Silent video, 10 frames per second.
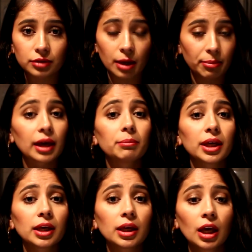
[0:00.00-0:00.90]
a
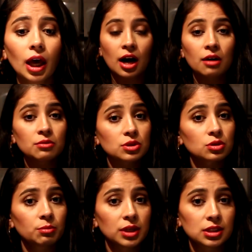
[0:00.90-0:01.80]
baby. I was
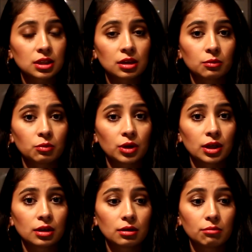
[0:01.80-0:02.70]
so busy
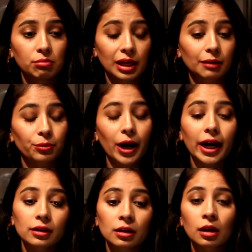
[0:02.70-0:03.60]
with being
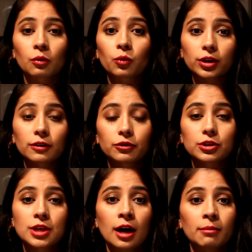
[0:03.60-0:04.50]
pregnant and working
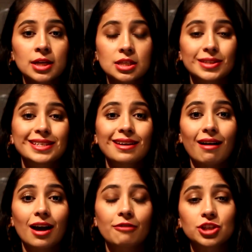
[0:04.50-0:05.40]
full-time, I just did
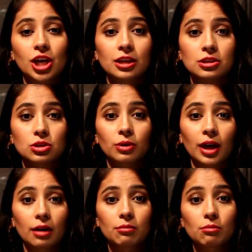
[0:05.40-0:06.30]
not have chance to
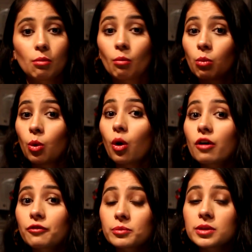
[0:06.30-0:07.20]
get
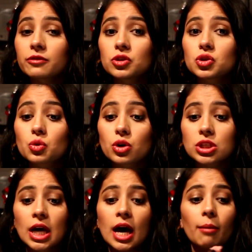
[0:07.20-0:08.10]
more from different
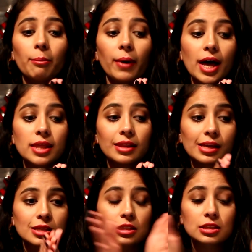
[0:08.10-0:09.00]
stores, but
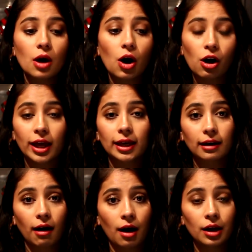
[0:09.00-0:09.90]
this is all I
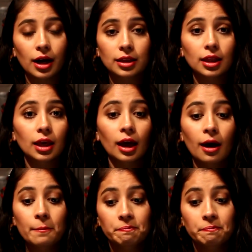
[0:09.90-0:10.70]
got. I think